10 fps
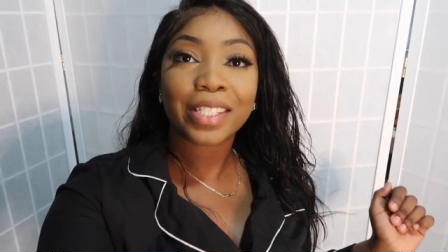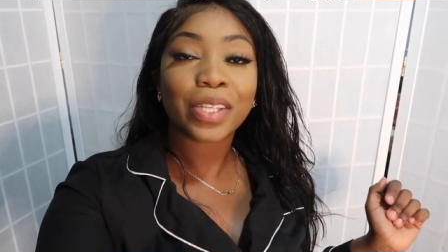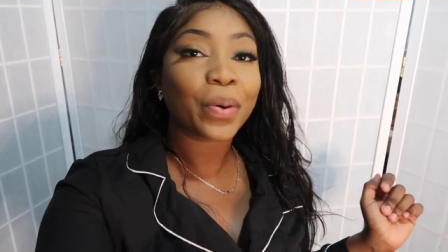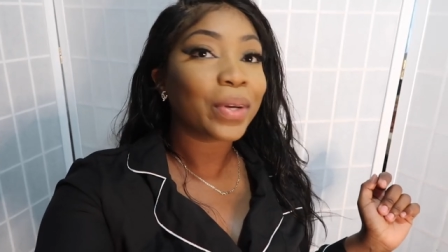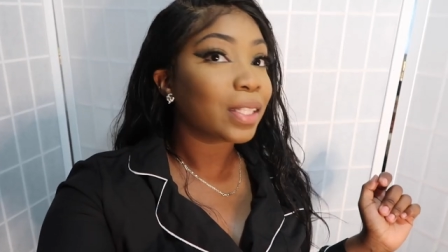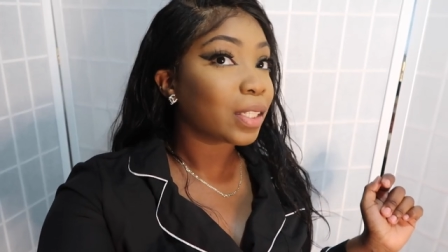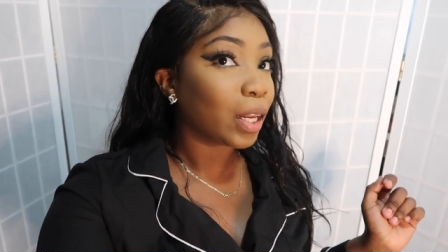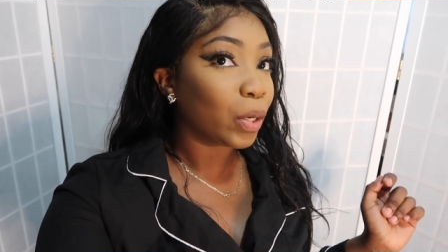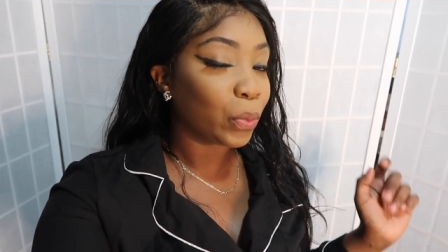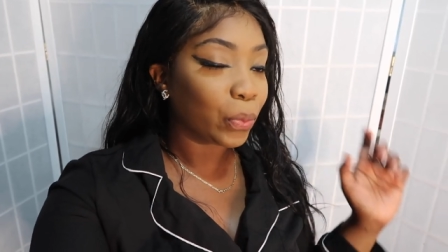so it's
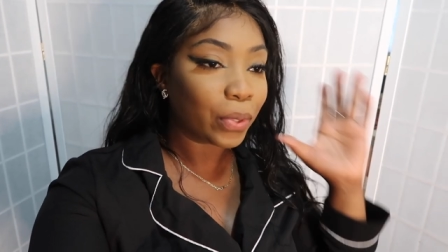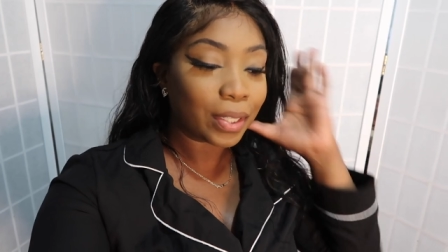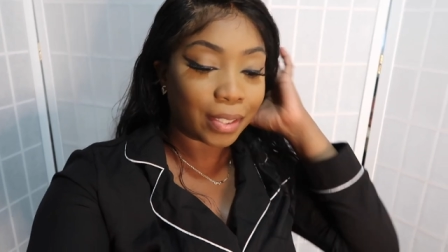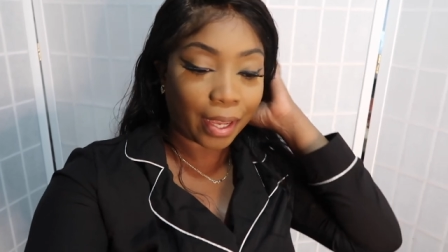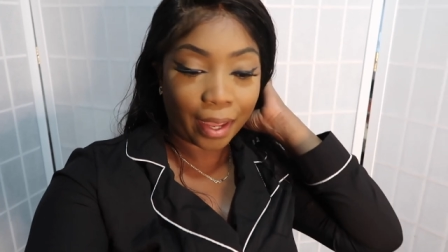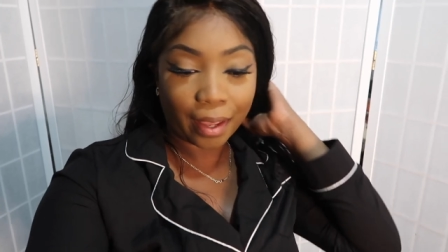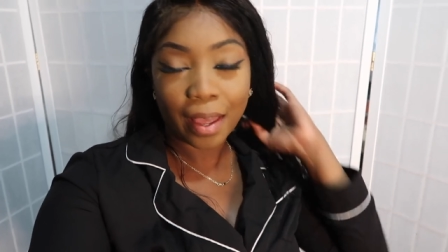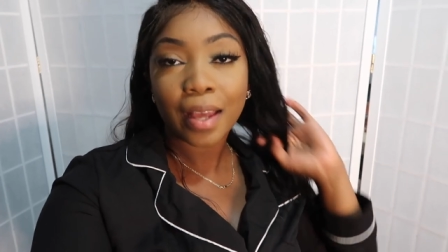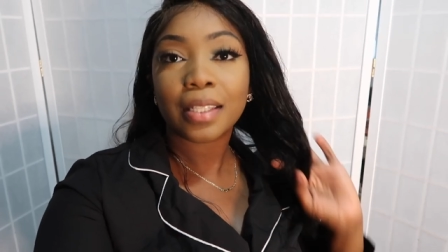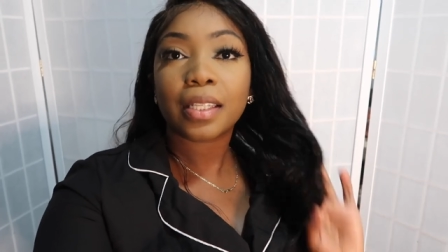a new day
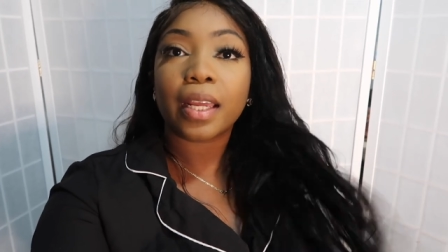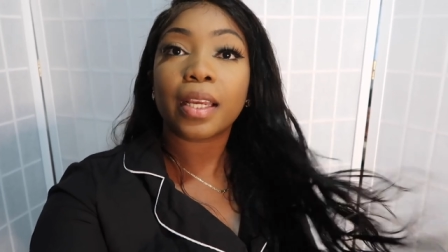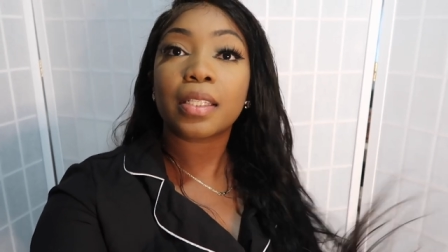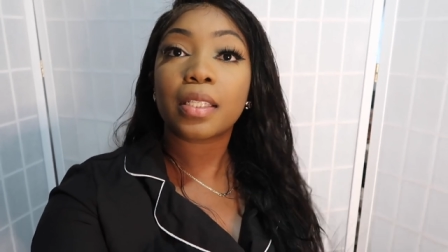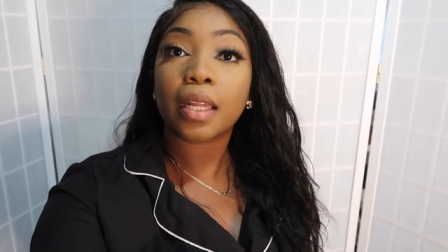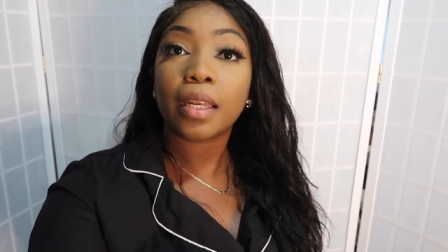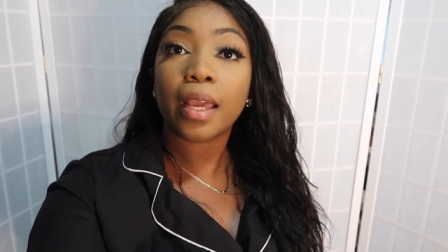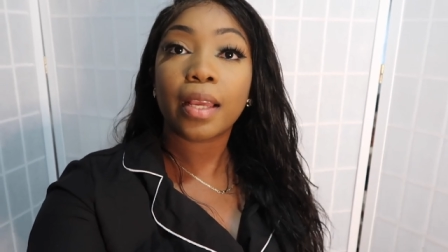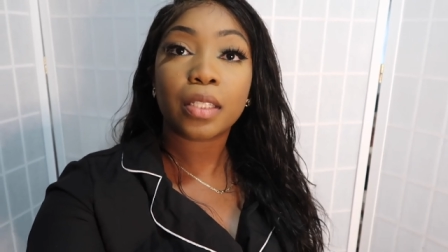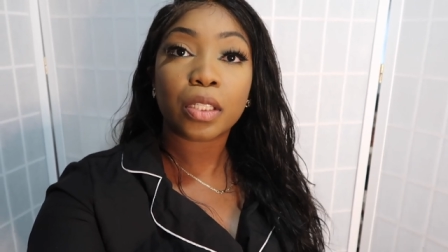today is
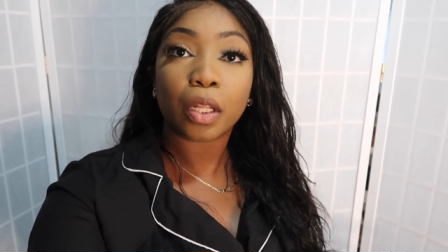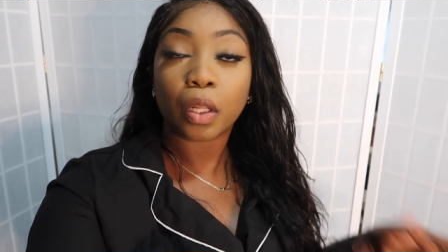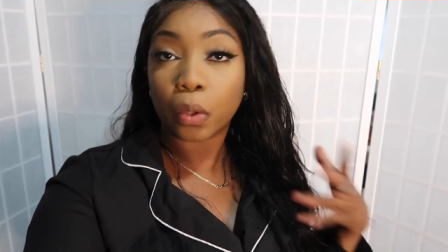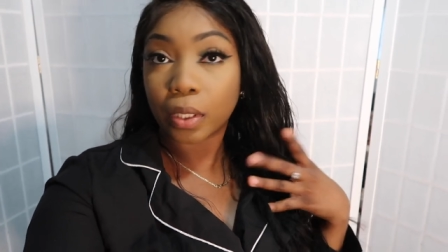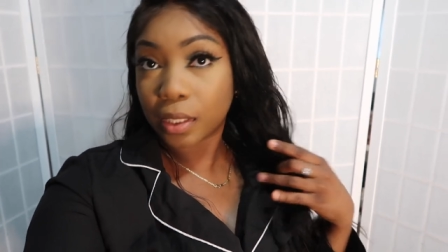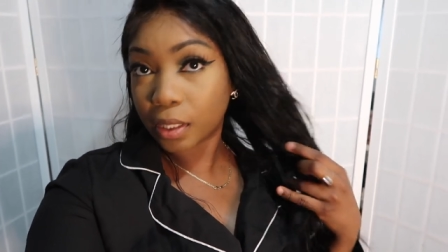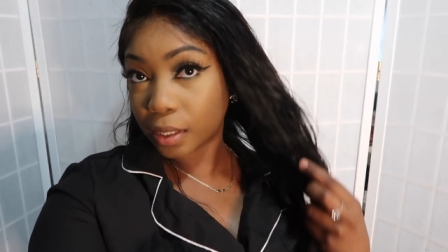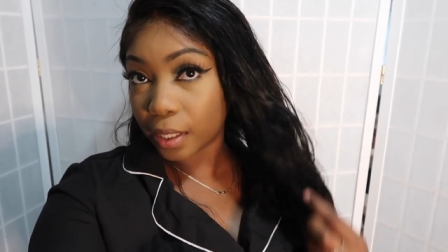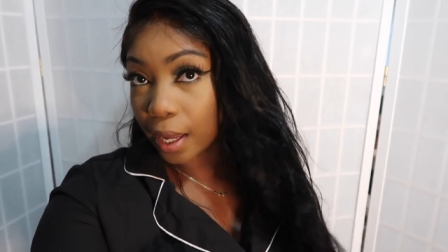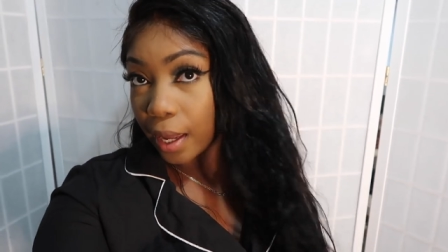sunday it's the lord's
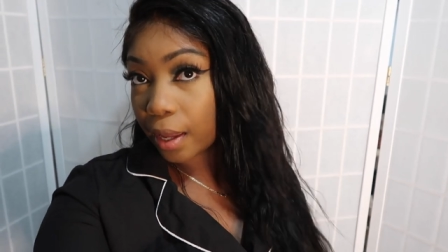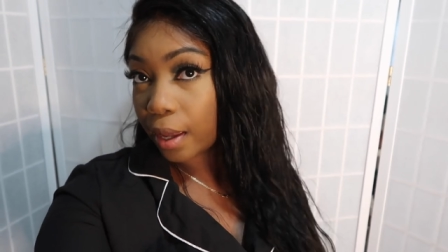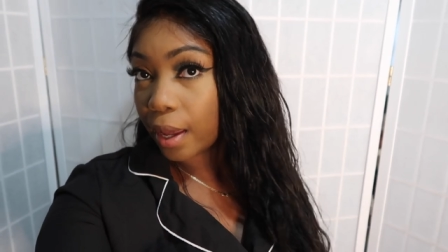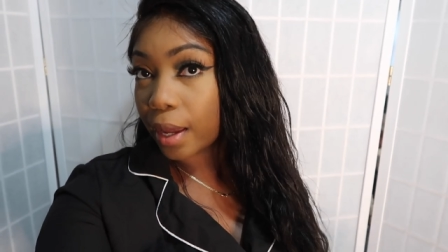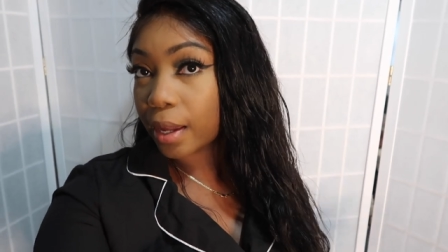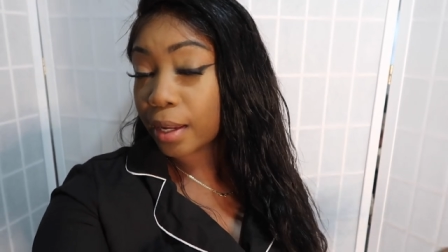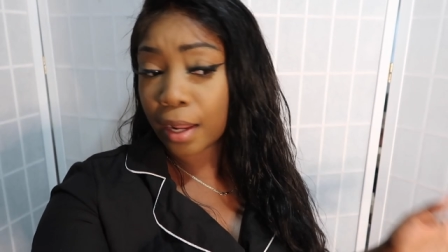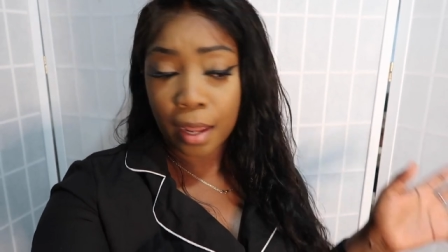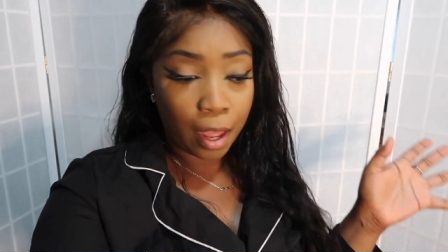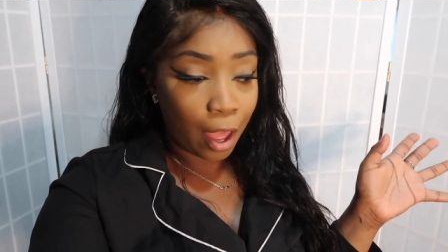day and